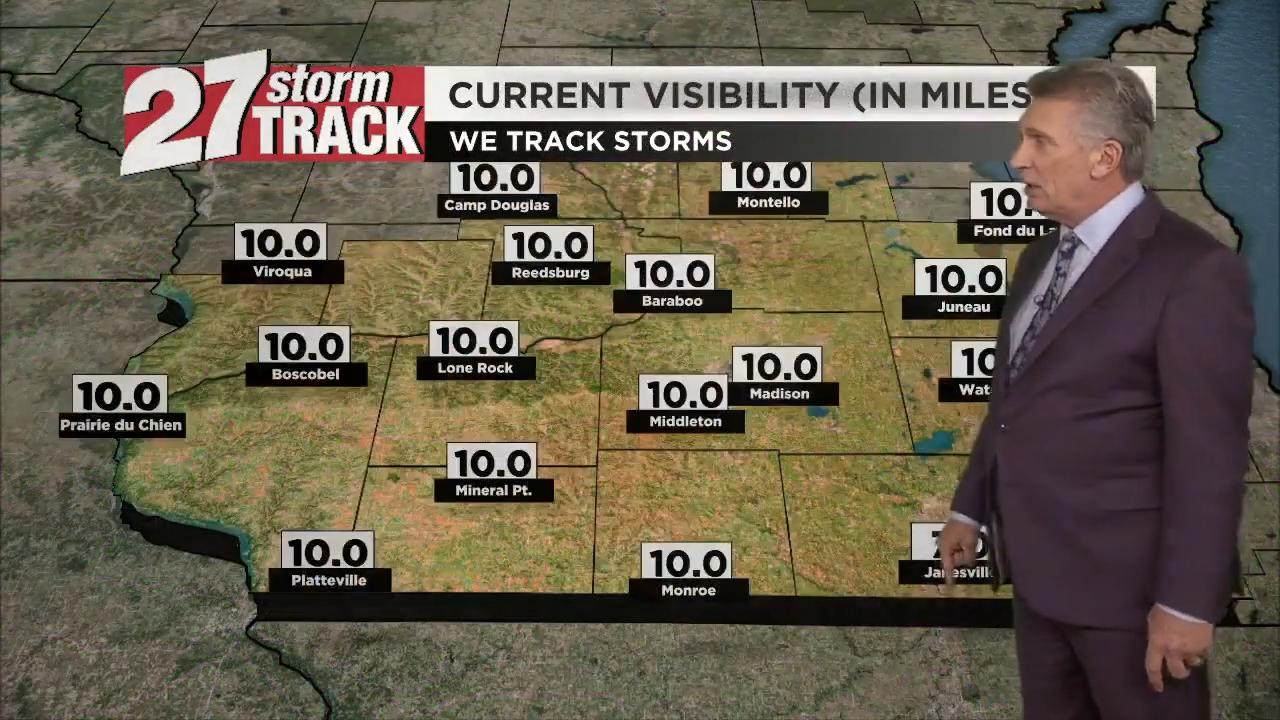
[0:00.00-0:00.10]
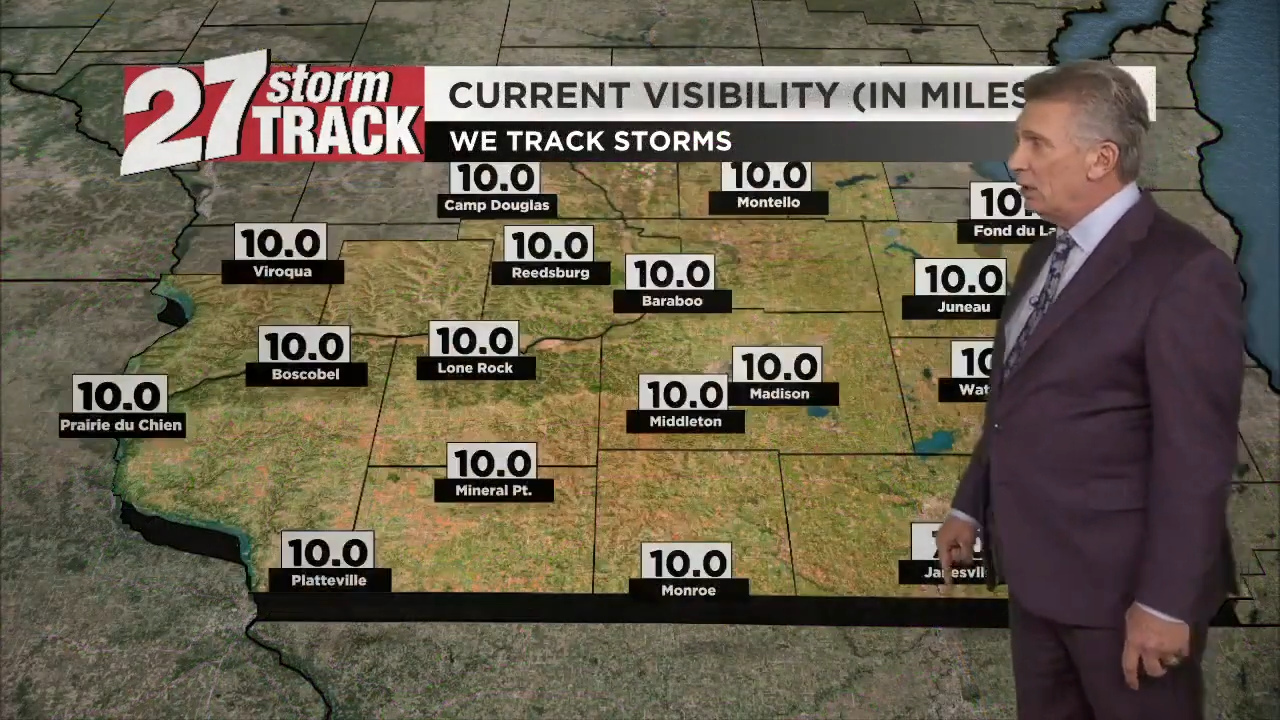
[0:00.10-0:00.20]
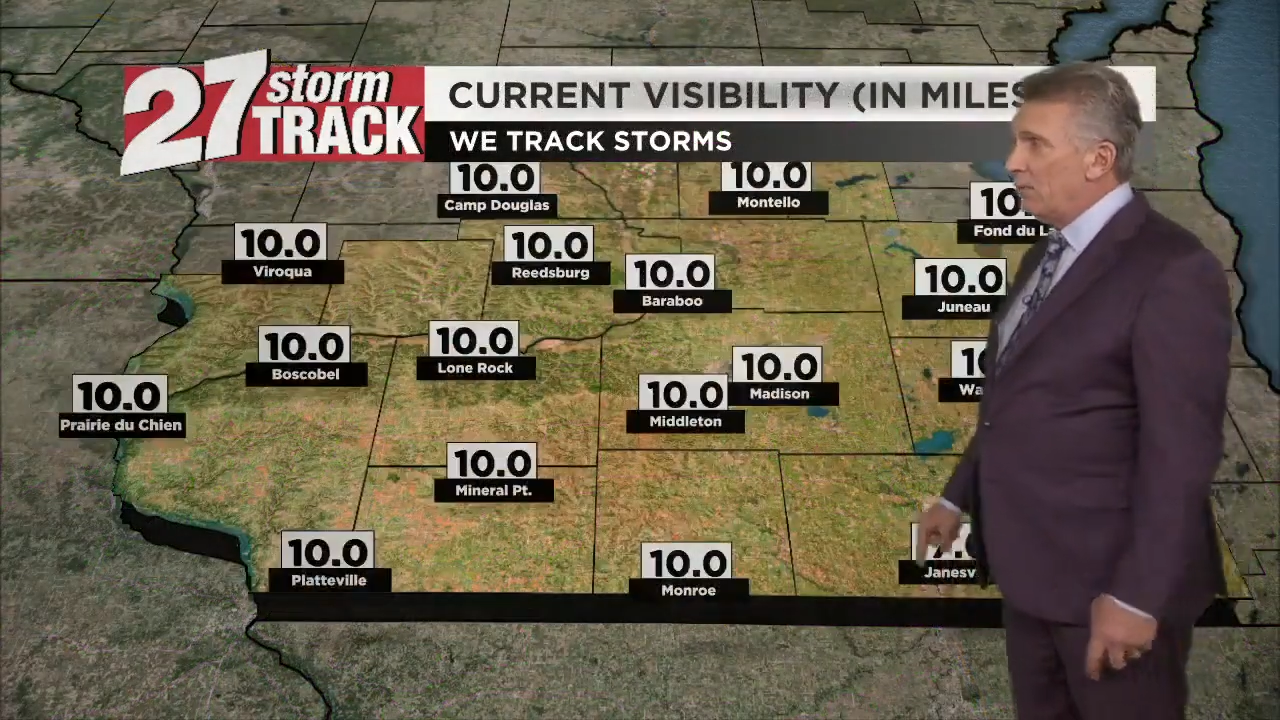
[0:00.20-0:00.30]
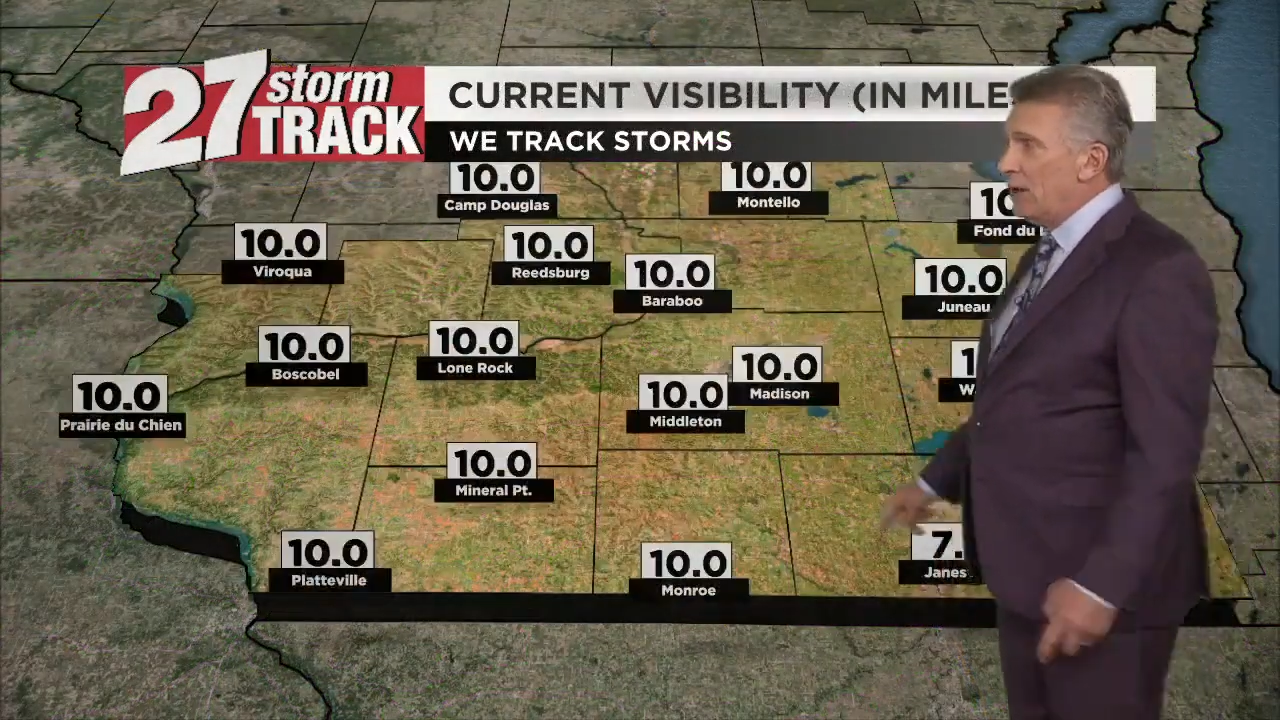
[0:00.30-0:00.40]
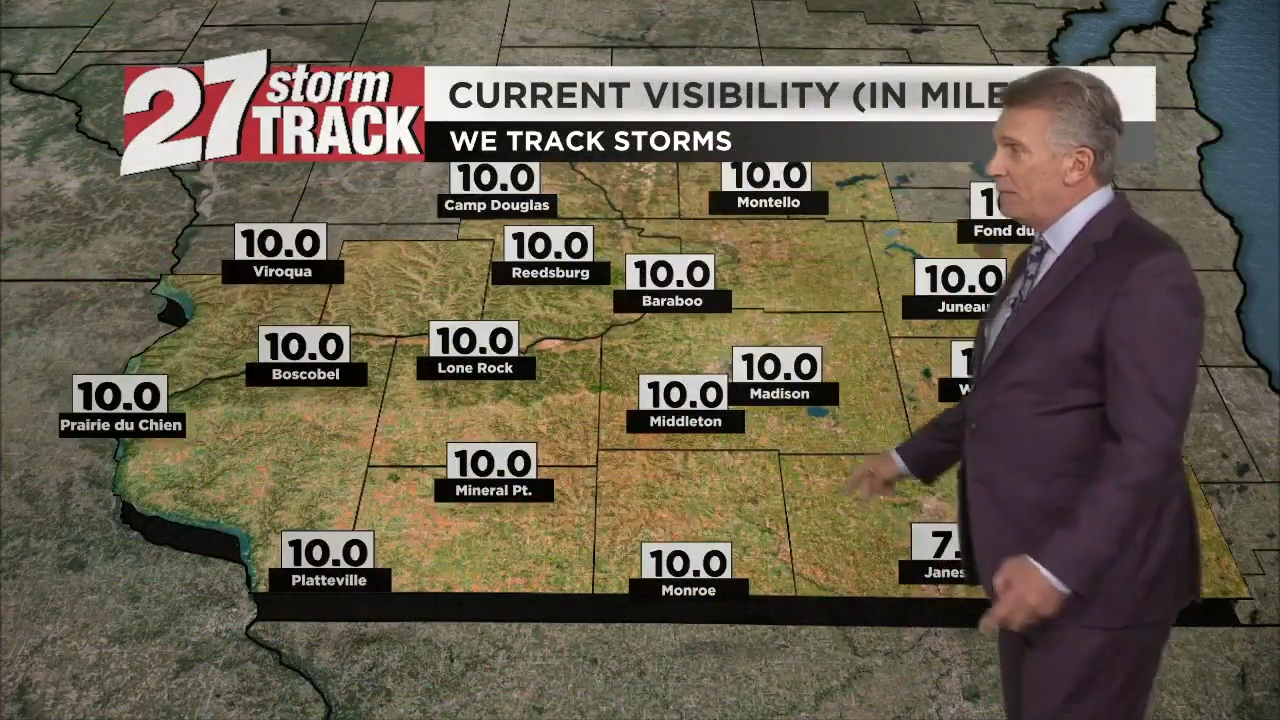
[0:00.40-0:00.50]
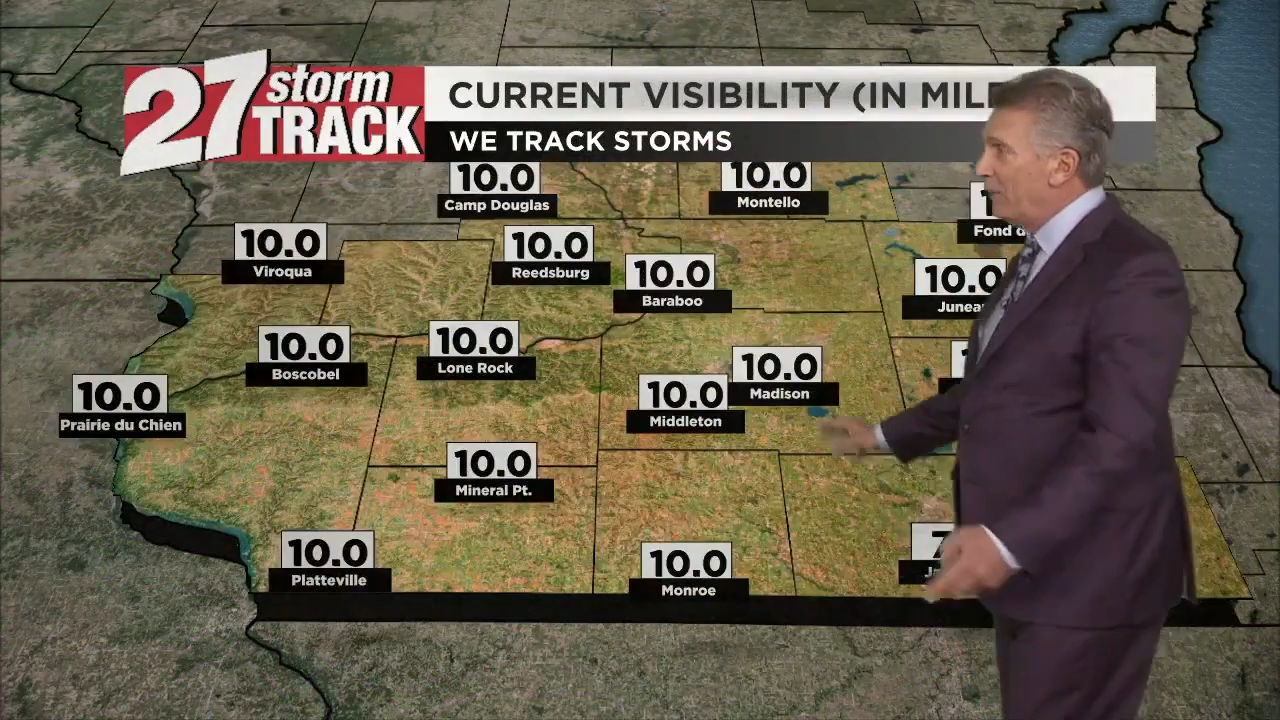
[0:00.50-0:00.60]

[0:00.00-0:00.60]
a little bit.